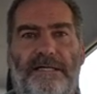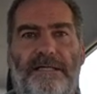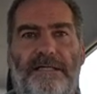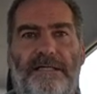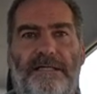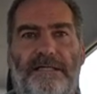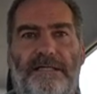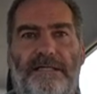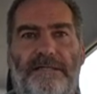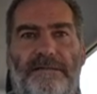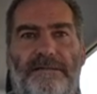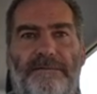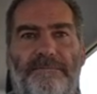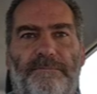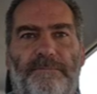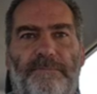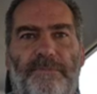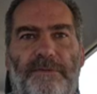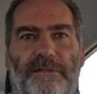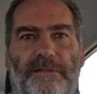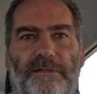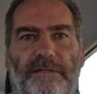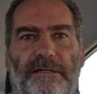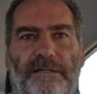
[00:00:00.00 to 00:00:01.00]

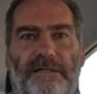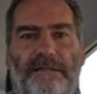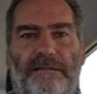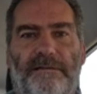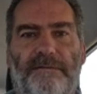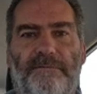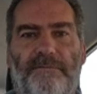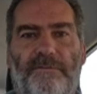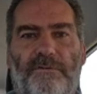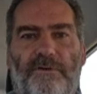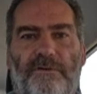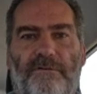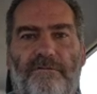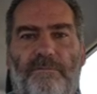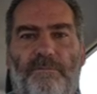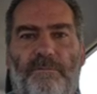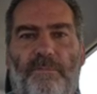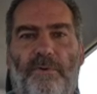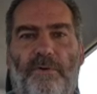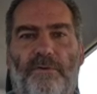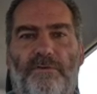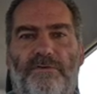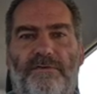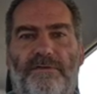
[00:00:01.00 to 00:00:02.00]
and sort of
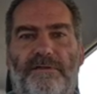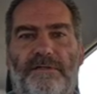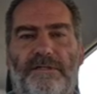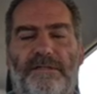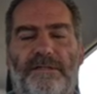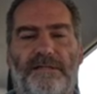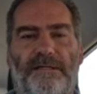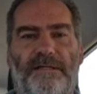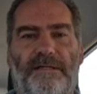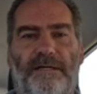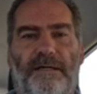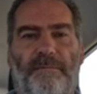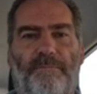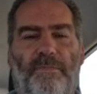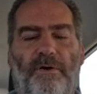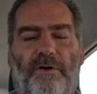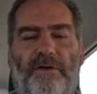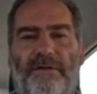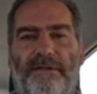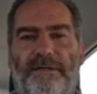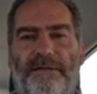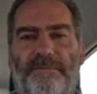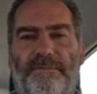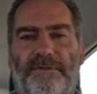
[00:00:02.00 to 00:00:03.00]

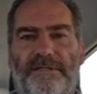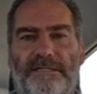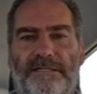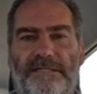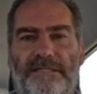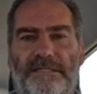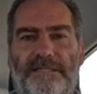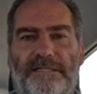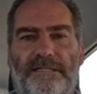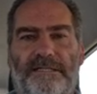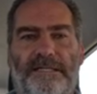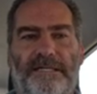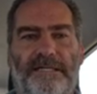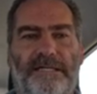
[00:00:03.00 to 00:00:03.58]
post-apocalyptic